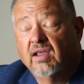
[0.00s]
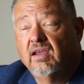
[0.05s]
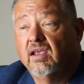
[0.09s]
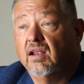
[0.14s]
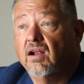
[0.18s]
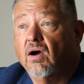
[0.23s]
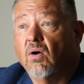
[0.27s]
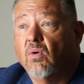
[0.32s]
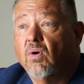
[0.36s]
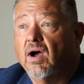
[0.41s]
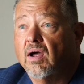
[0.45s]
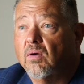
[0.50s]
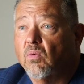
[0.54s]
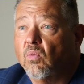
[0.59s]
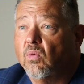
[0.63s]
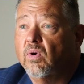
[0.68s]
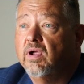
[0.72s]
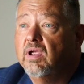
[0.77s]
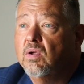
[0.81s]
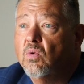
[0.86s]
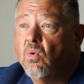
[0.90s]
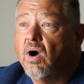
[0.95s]
you know what,
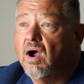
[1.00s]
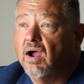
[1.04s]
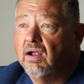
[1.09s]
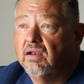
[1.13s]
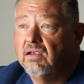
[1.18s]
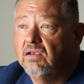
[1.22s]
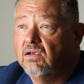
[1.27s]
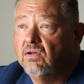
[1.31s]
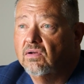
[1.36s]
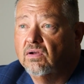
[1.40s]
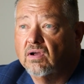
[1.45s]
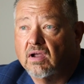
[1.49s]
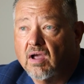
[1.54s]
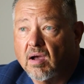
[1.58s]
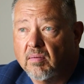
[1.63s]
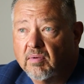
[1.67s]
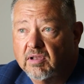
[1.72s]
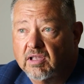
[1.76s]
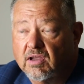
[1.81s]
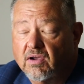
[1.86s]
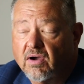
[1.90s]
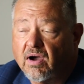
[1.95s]
we want you to
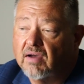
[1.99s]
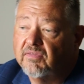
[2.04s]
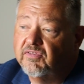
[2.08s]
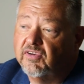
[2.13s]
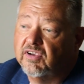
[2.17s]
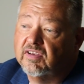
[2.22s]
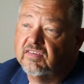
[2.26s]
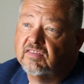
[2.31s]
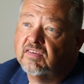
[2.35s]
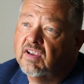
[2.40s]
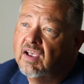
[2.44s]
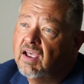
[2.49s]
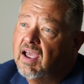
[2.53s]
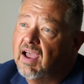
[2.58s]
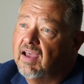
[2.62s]
come in the office,